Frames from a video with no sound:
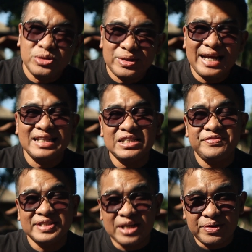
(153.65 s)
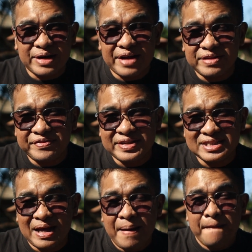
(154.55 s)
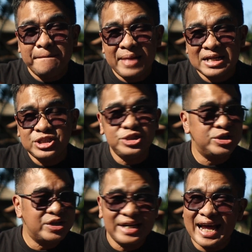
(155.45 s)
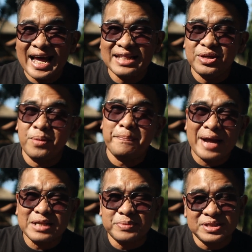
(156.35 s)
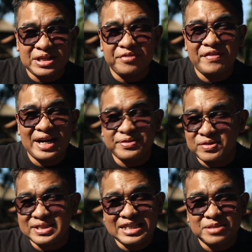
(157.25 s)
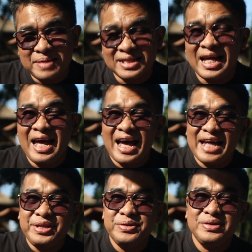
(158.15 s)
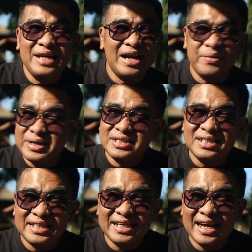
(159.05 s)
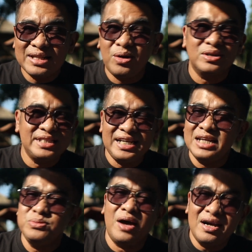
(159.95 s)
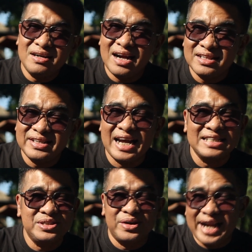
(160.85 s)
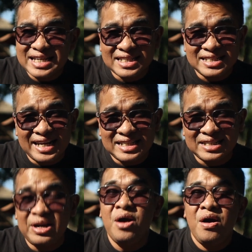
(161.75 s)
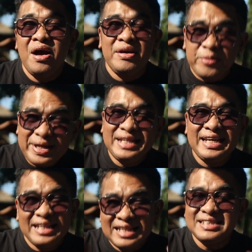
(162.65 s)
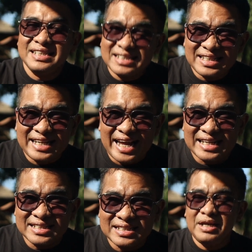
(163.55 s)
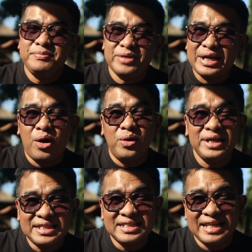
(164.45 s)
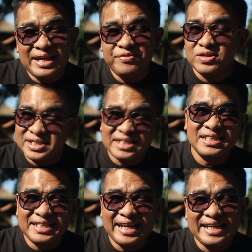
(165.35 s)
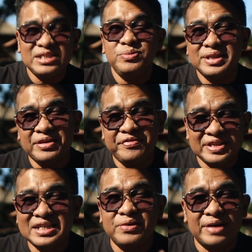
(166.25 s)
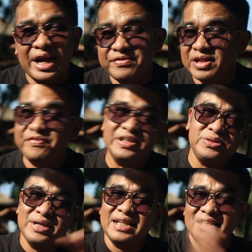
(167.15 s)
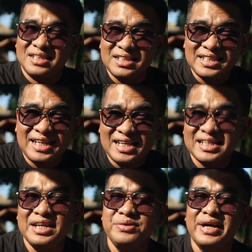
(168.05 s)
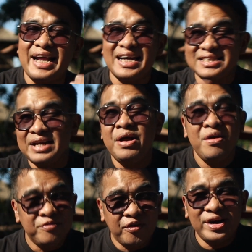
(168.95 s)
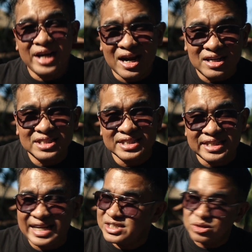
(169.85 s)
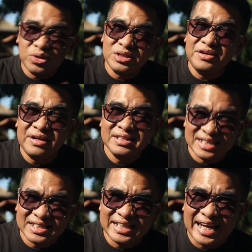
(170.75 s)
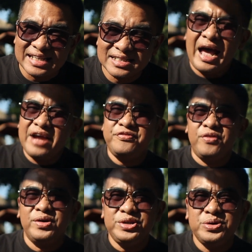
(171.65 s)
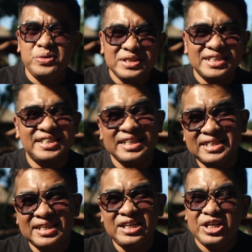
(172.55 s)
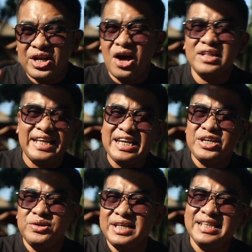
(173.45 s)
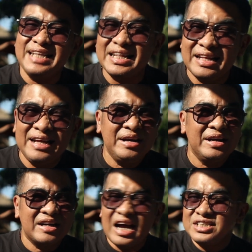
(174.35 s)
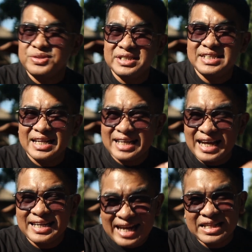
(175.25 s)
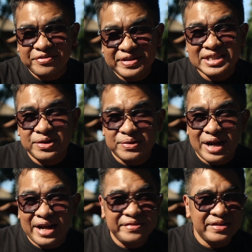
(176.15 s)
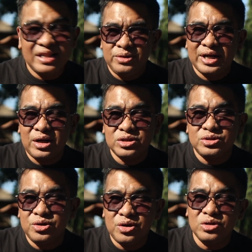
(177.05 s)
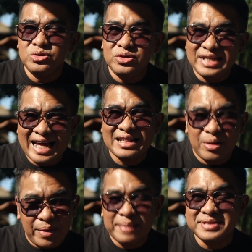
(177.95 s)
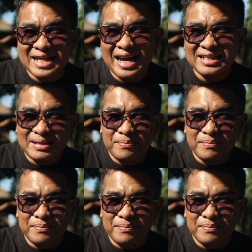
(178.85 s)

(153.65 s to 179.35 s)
To get this visa on arrival visa, make sure that your passport still valid for 6 months and you got return ticket or ticket to other country as your next destination within 60 days. Yep, you can only stay for 60 days with the visa on arrival. First you got the 30 days and then you can extend for another 30 days. So total 60 days. And for you who is a citizen not included in that countries that can get the visa on arrival. You can also go to that website, the